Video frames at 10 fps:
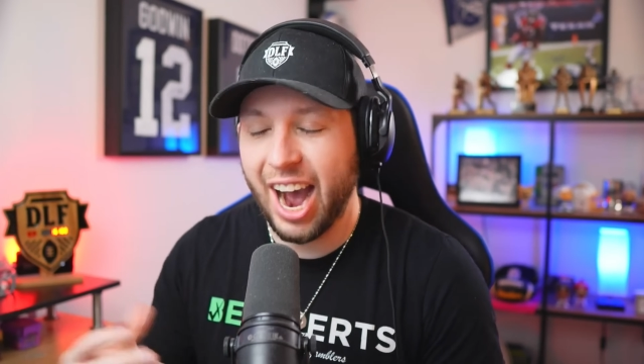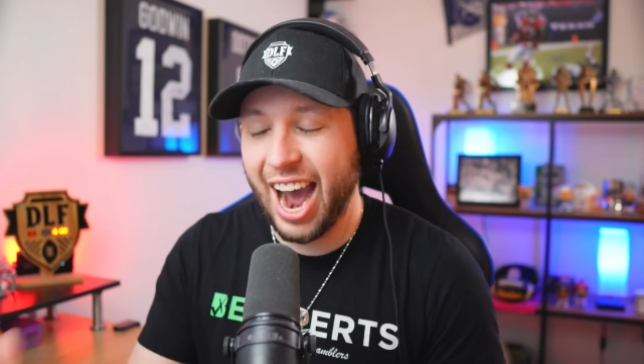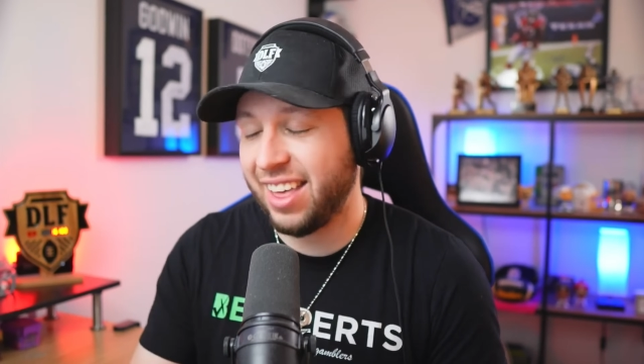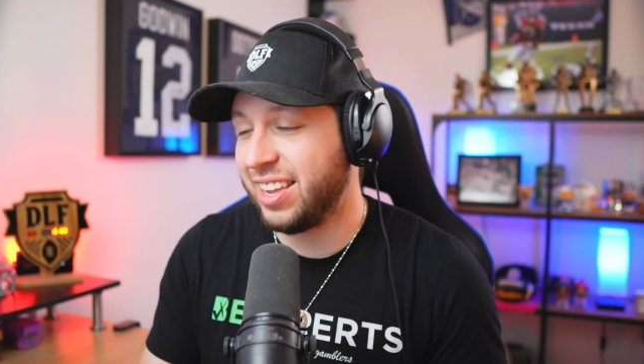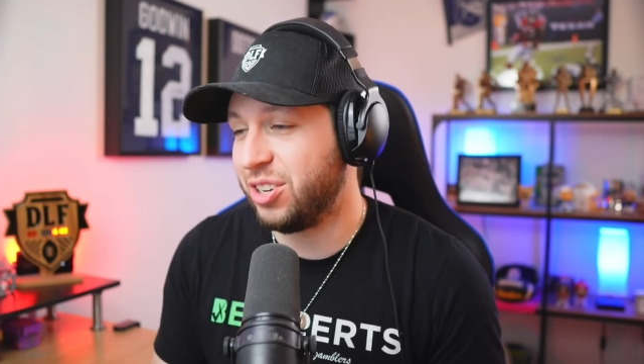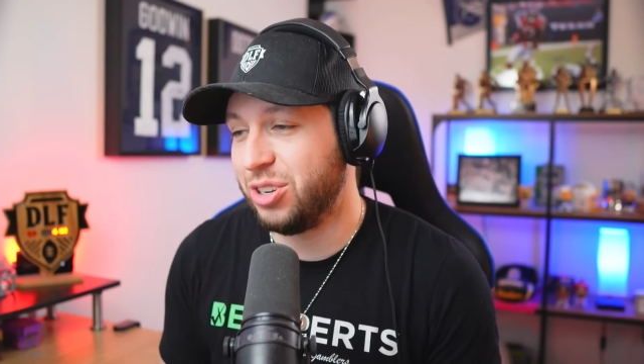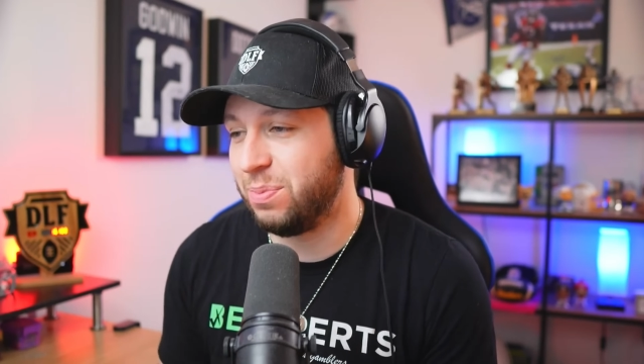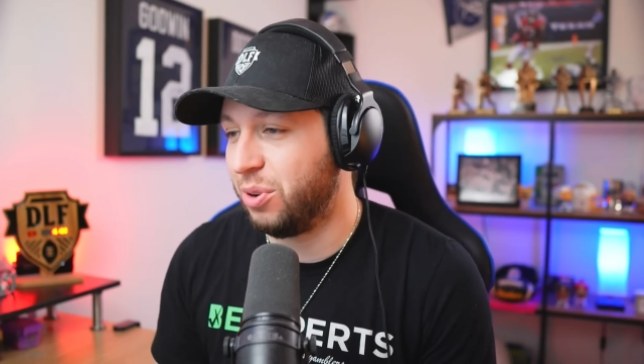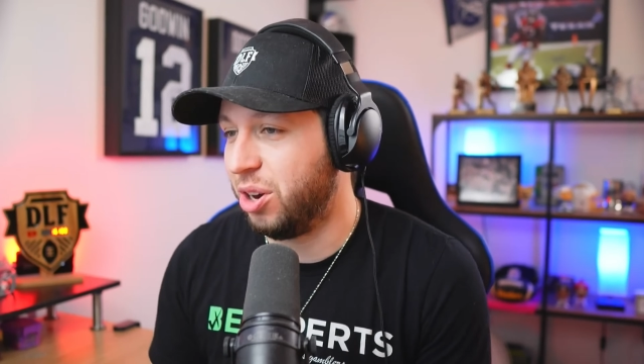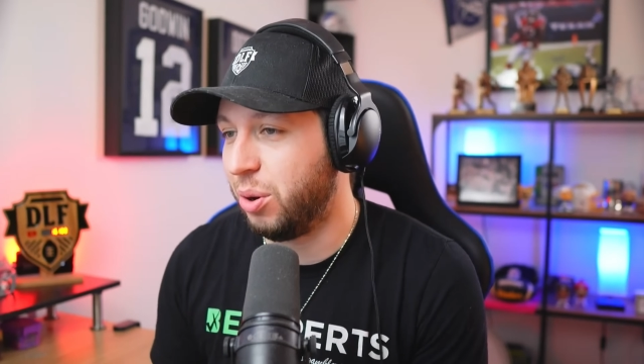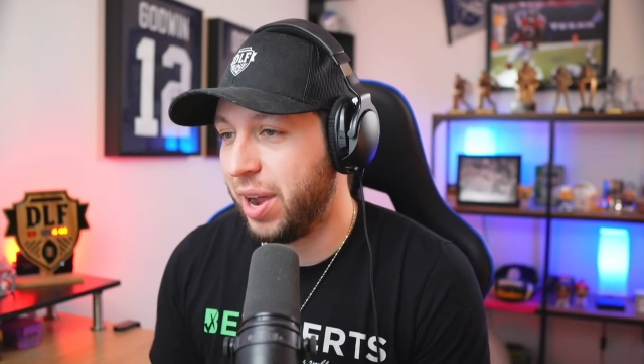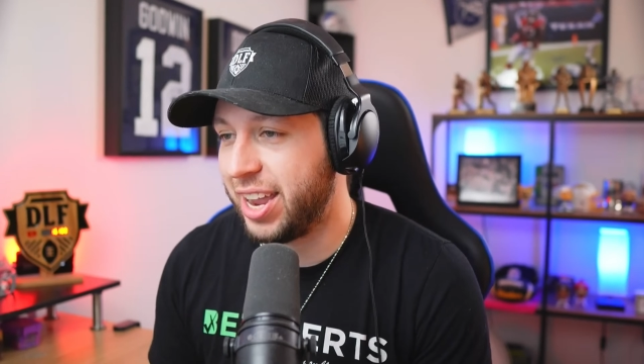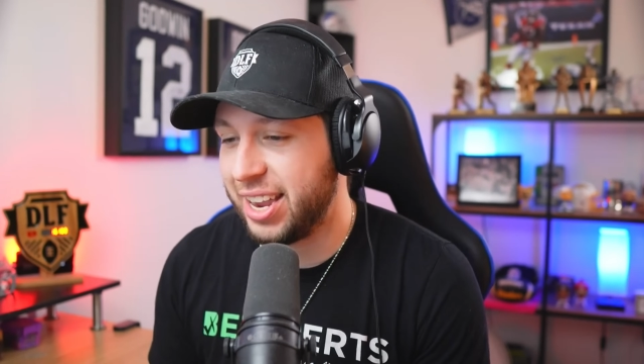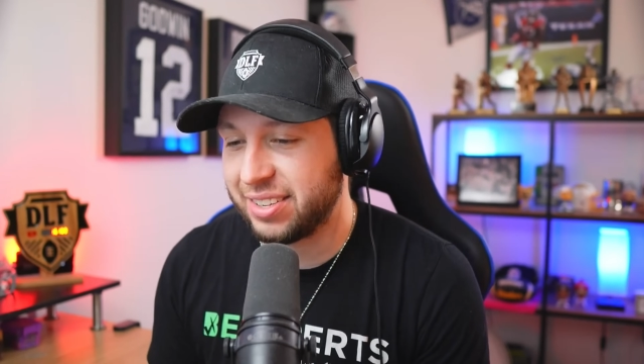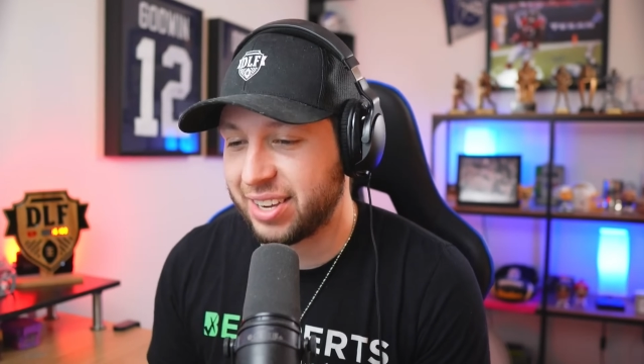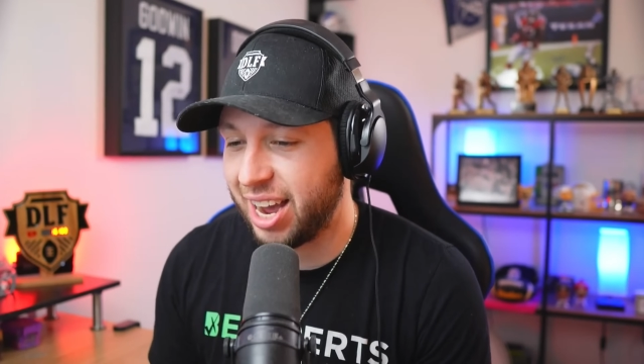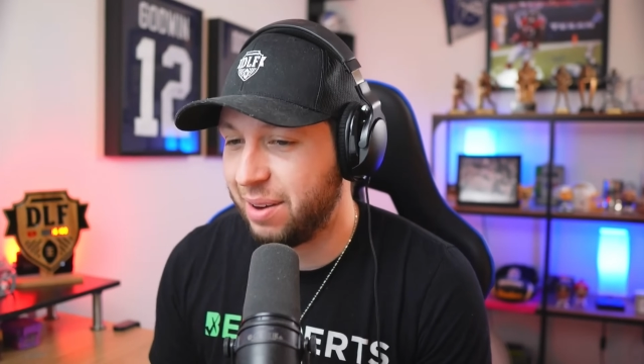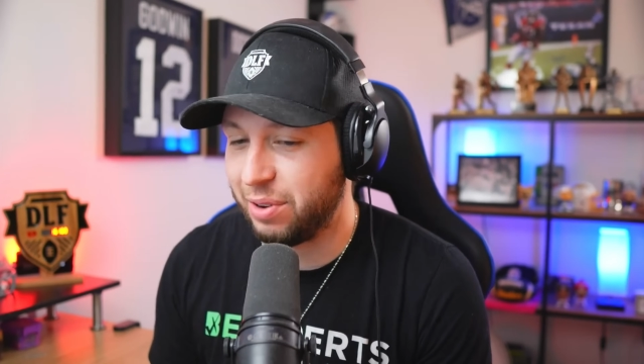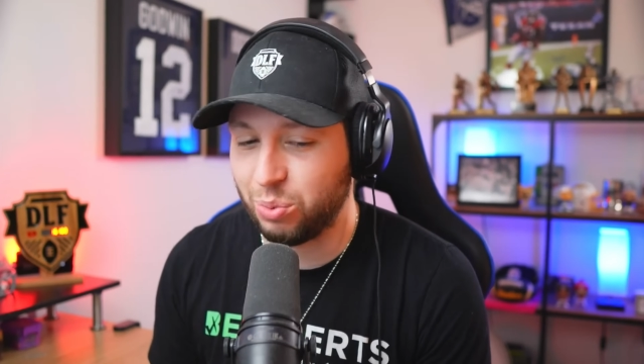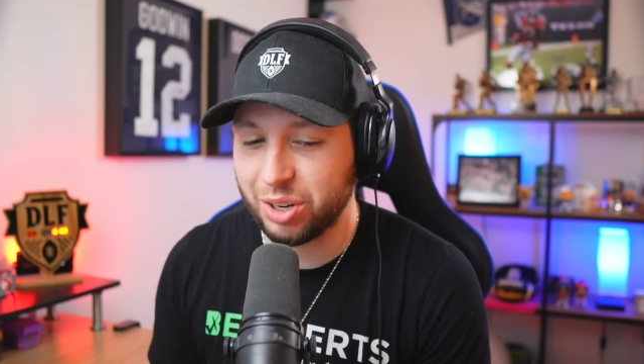I think 2.08 is kind
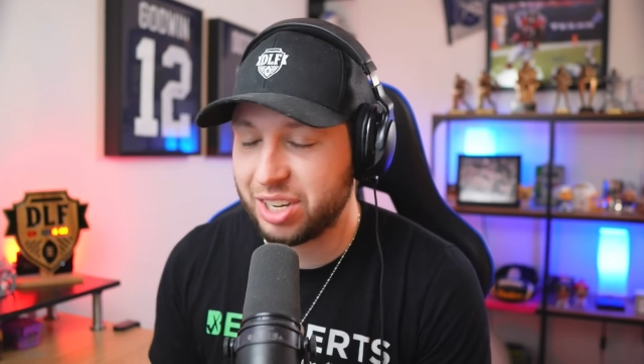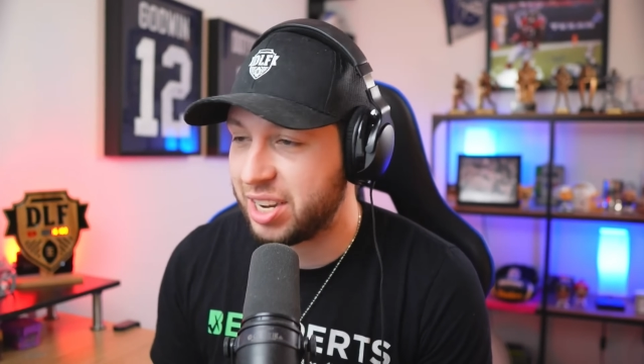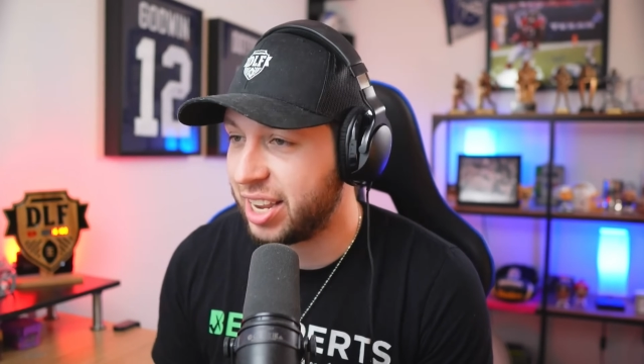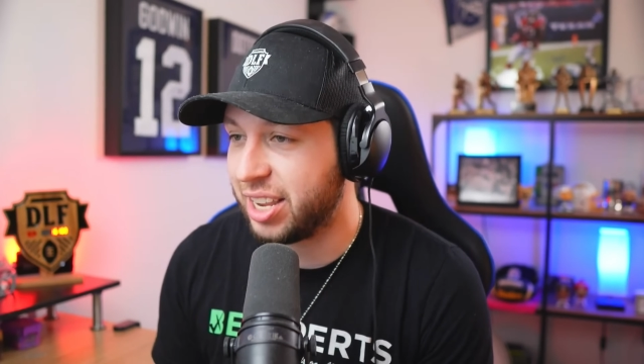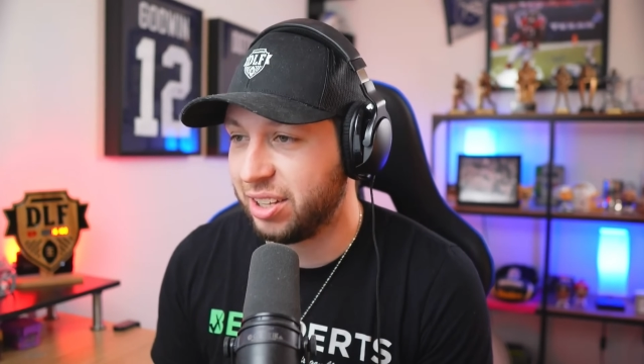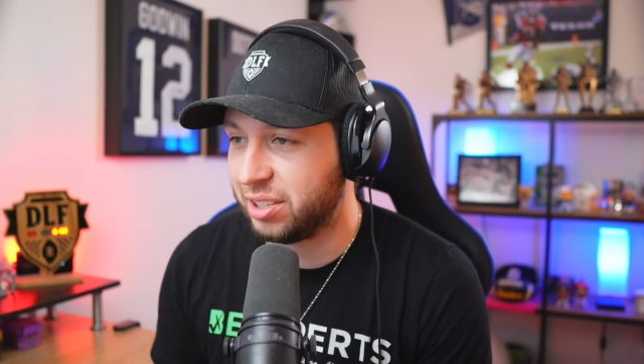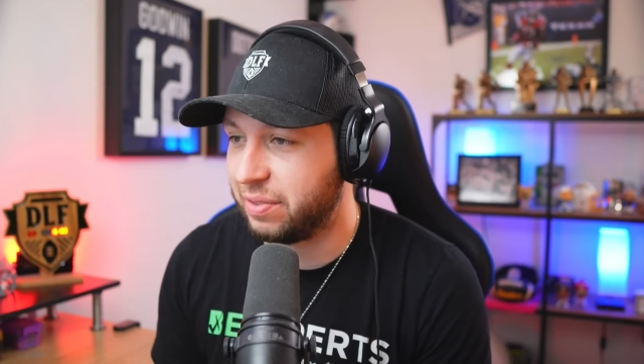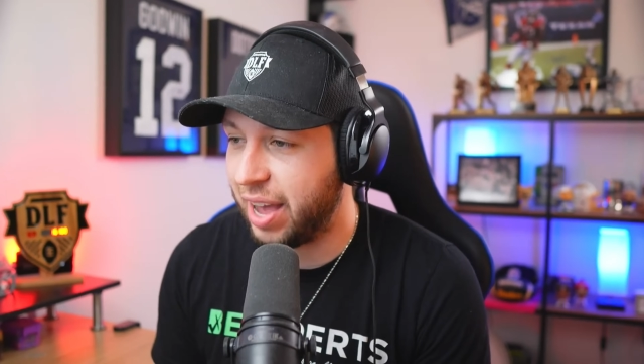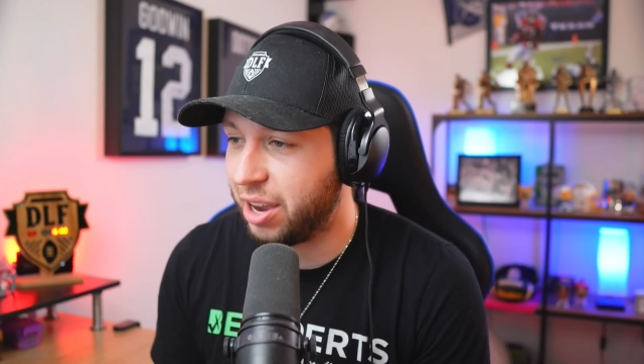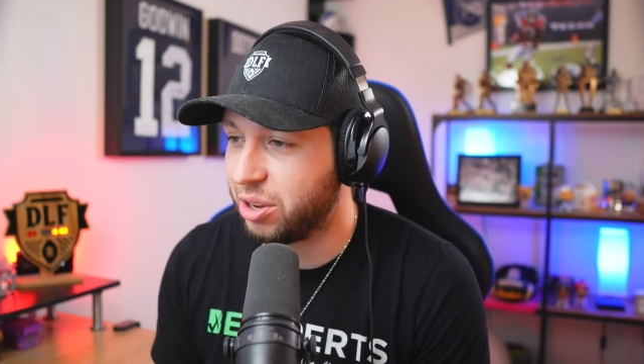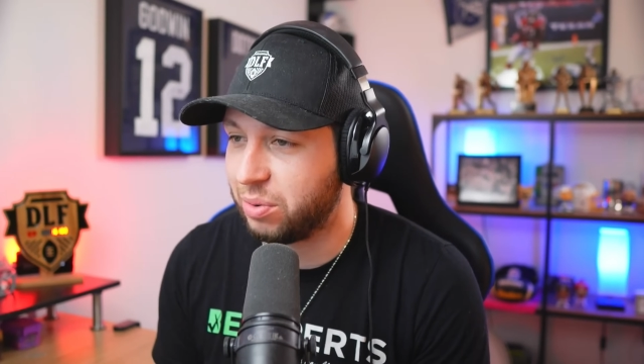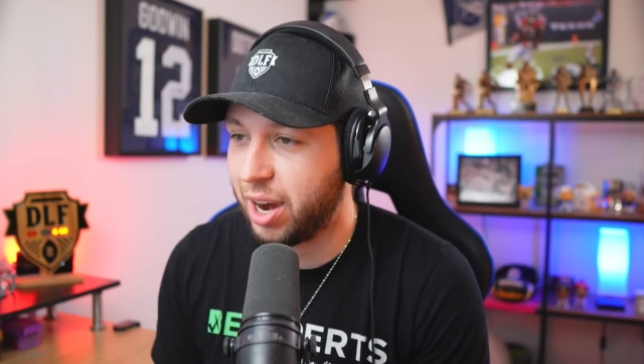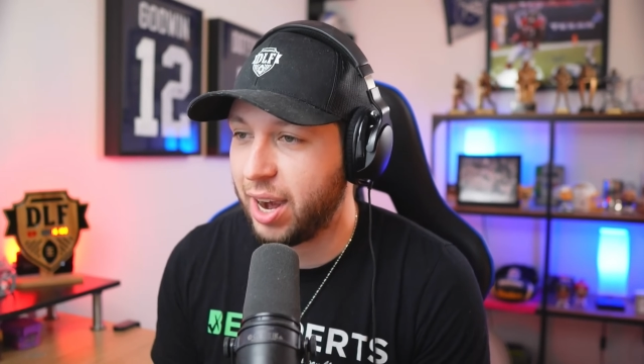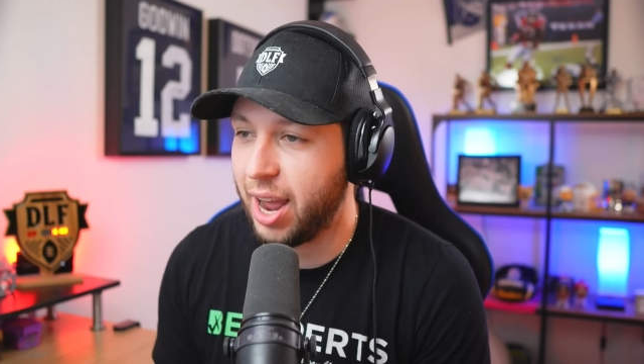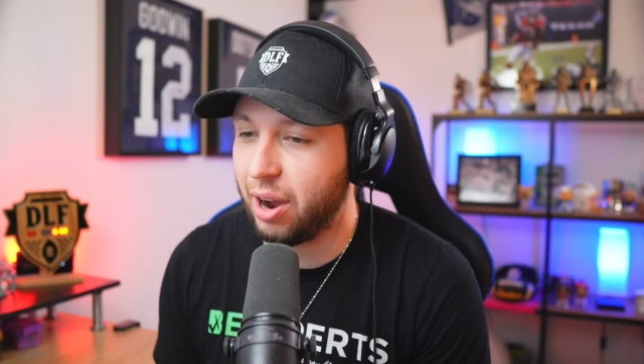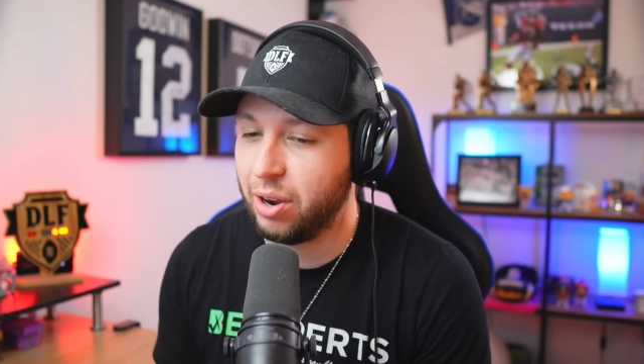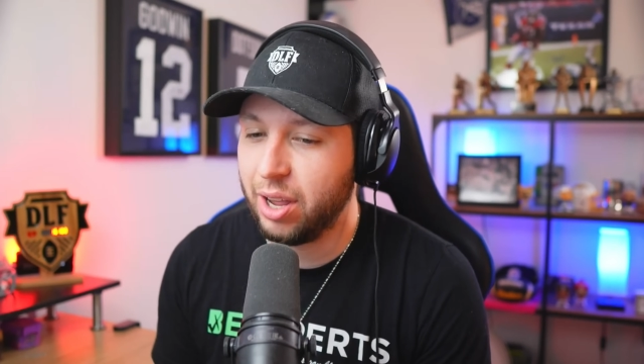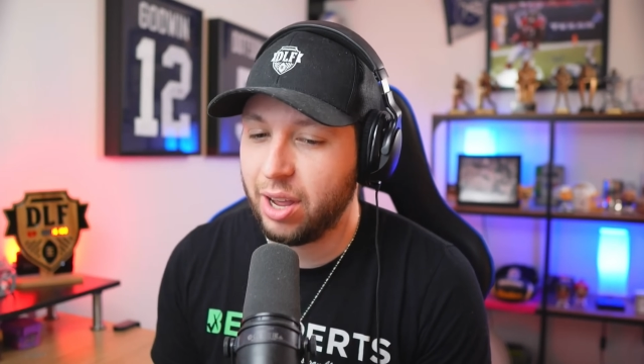of a ridiculous value right now,